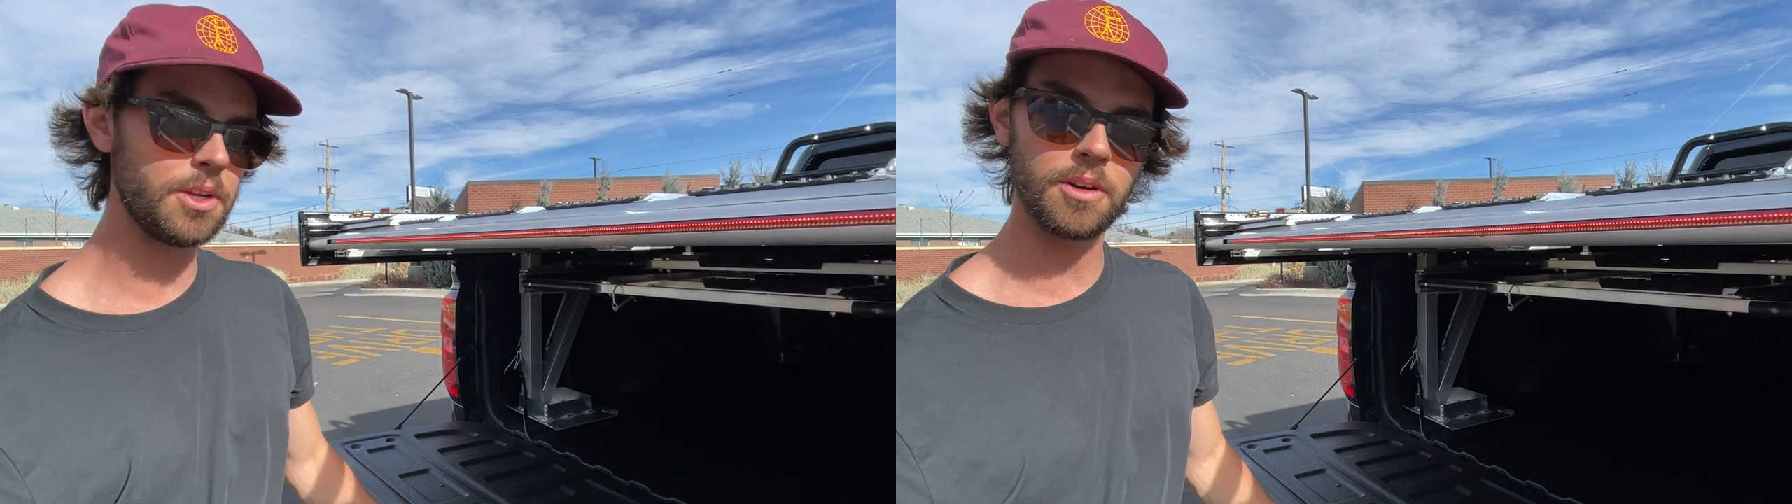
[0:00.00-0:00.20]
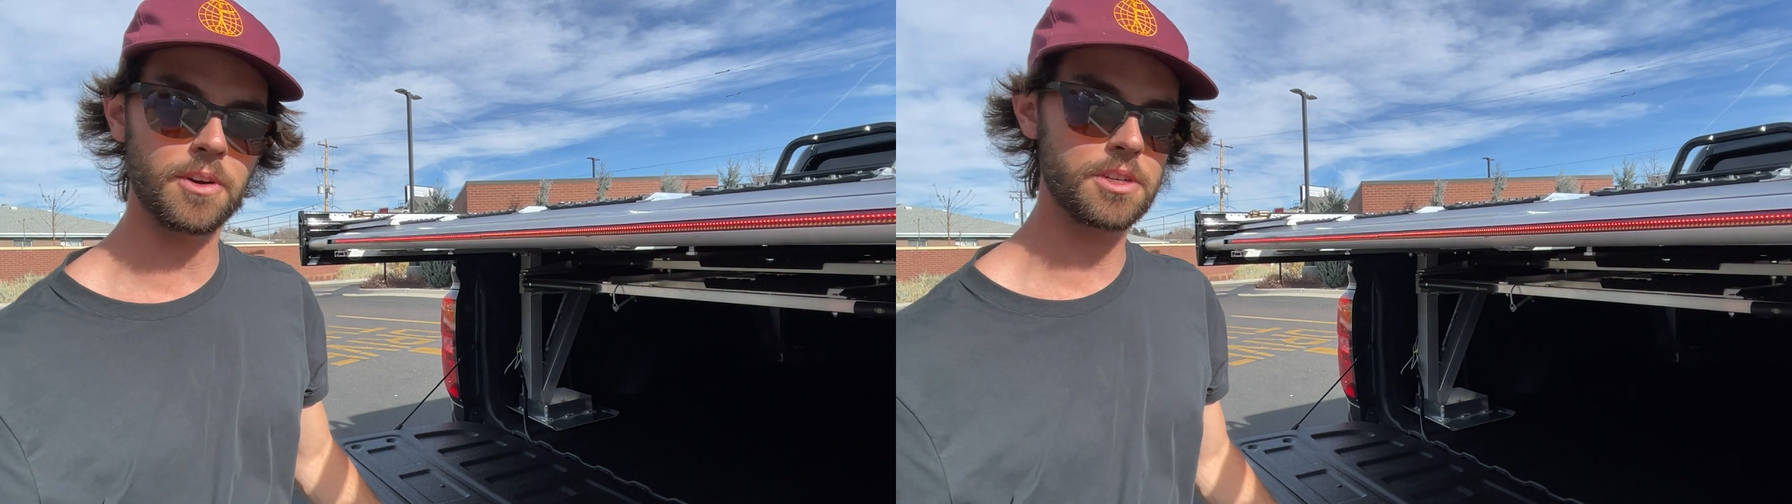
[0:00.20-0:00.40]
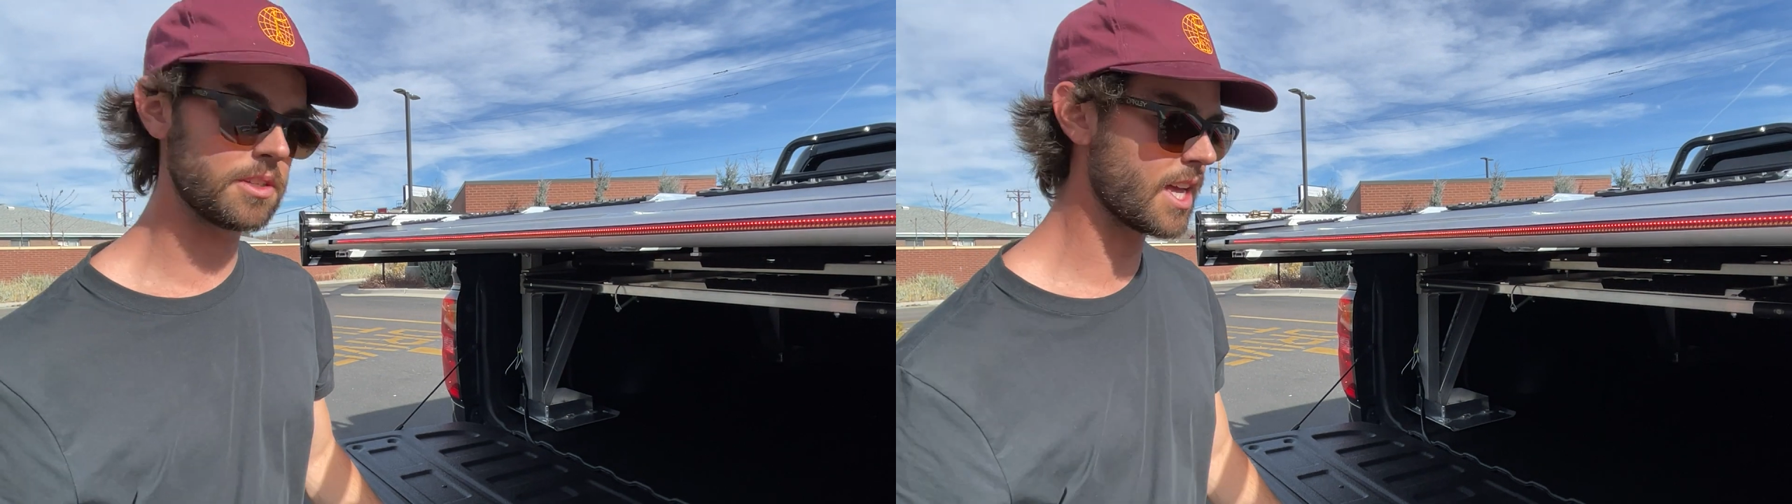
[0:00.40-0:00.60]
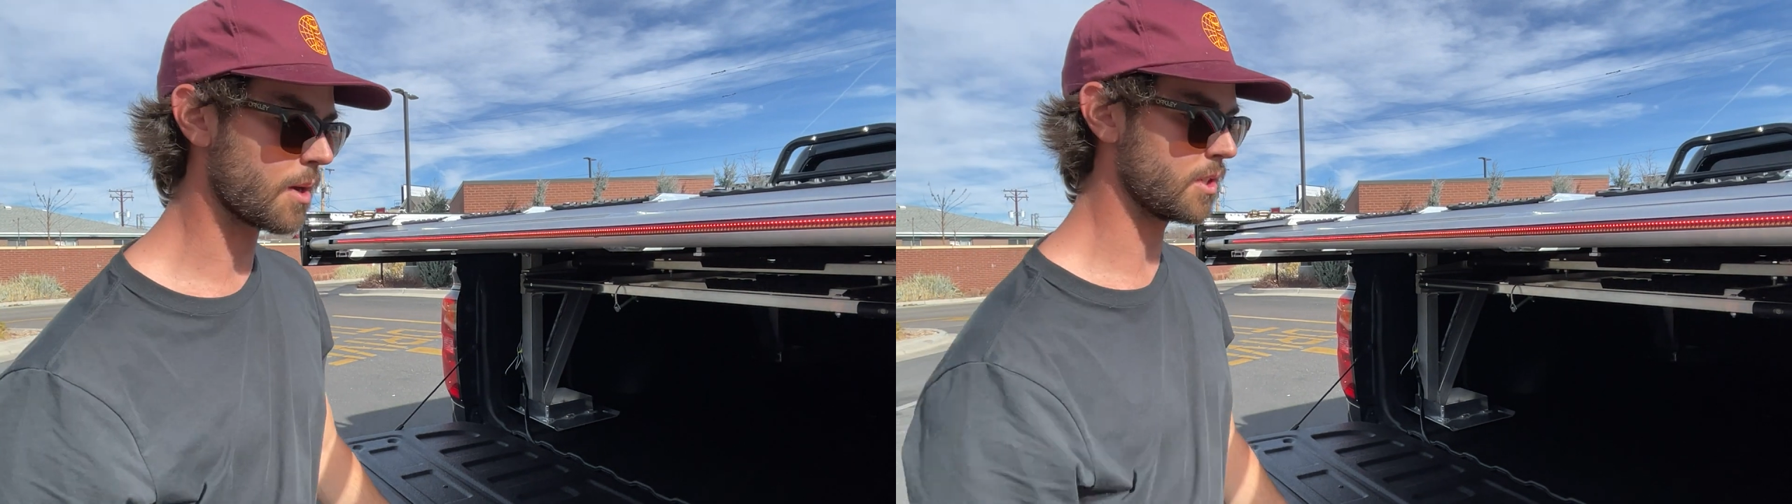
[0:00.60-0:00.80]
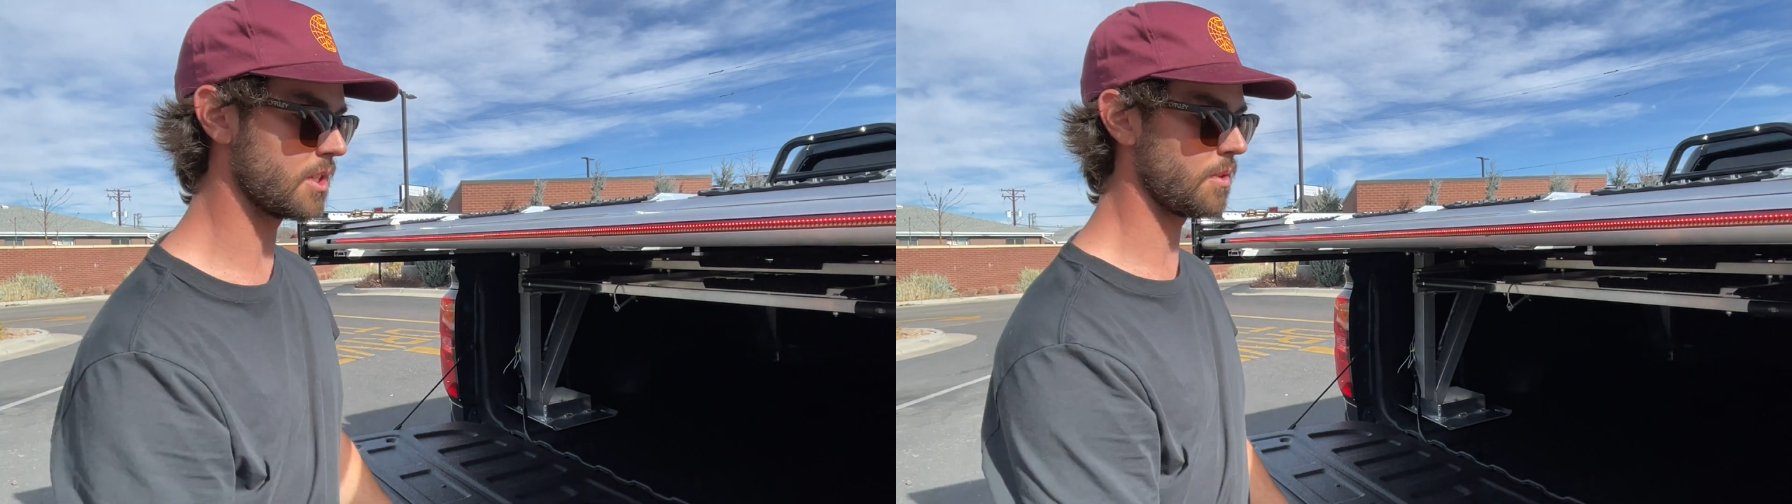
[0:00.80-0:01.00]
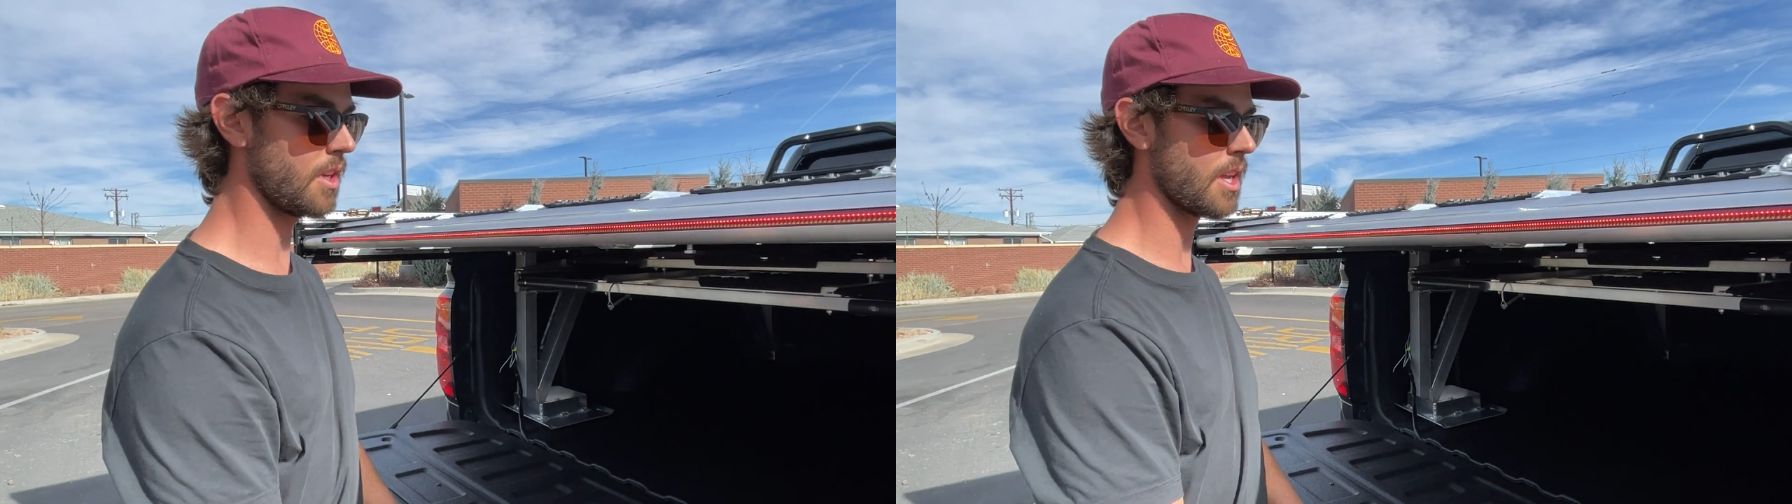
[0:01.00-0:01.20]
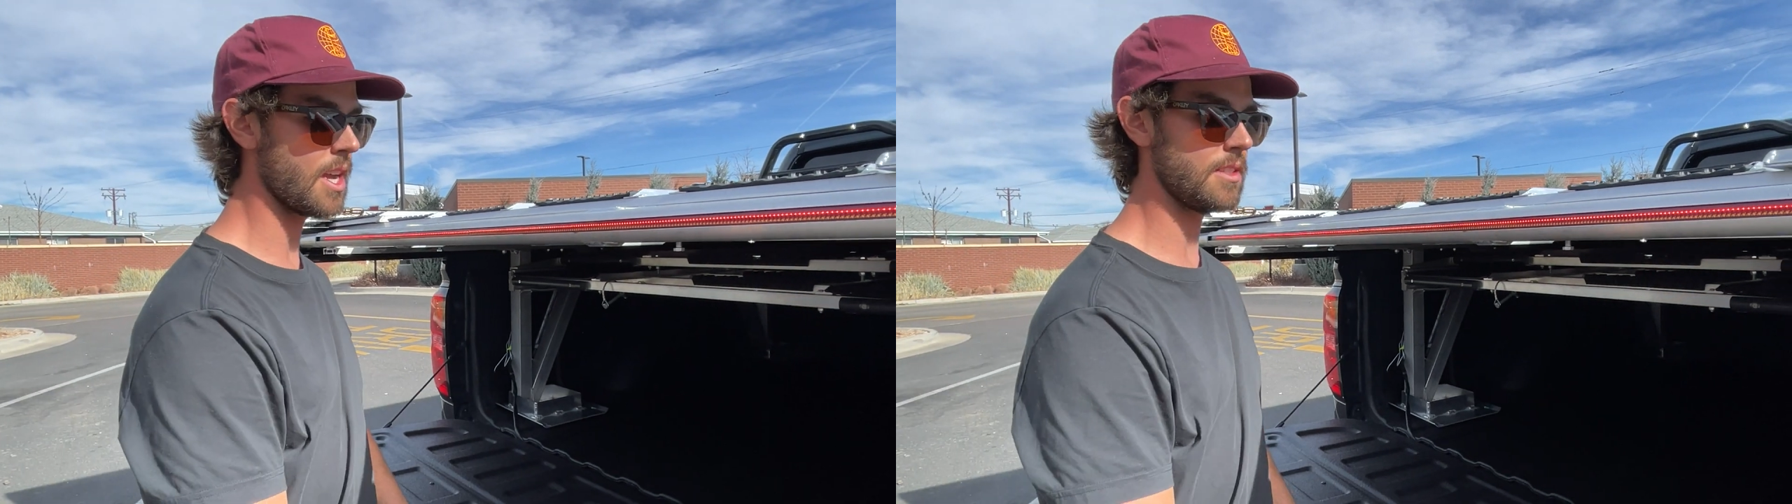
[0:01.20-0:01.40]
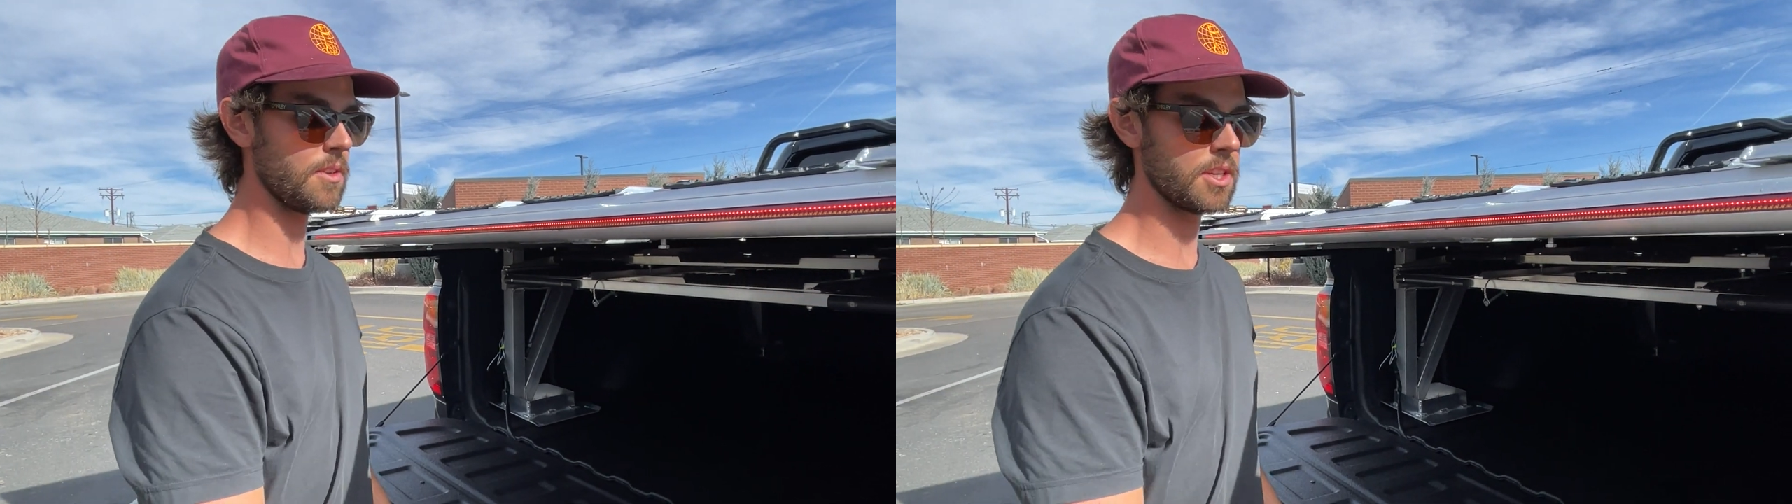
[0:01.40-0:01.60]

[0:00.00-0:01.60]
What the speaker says: universal deck, which is really nice.